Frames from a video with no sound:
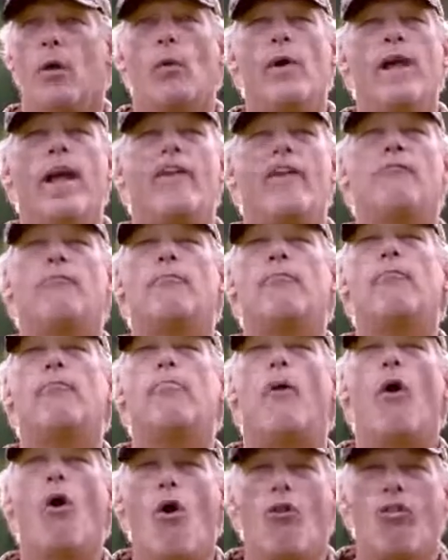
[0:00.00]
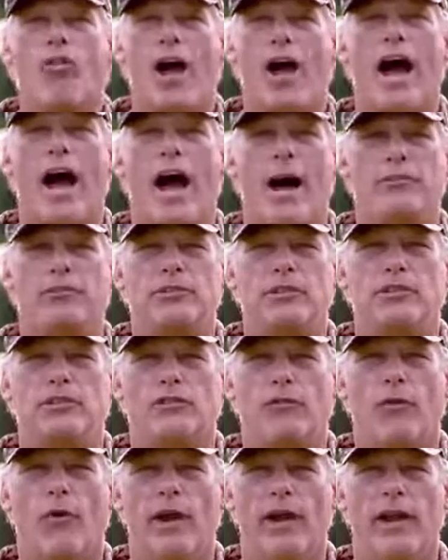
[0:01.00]
we have both options
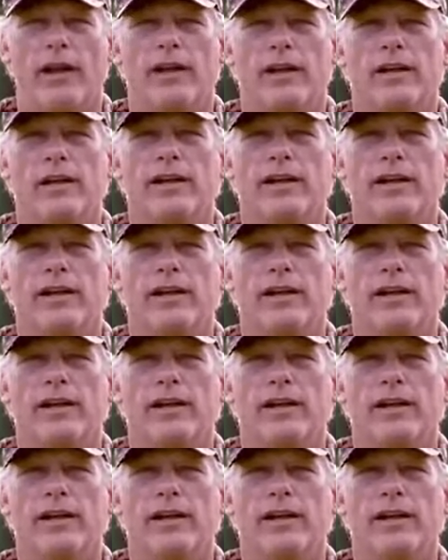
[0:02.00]
for you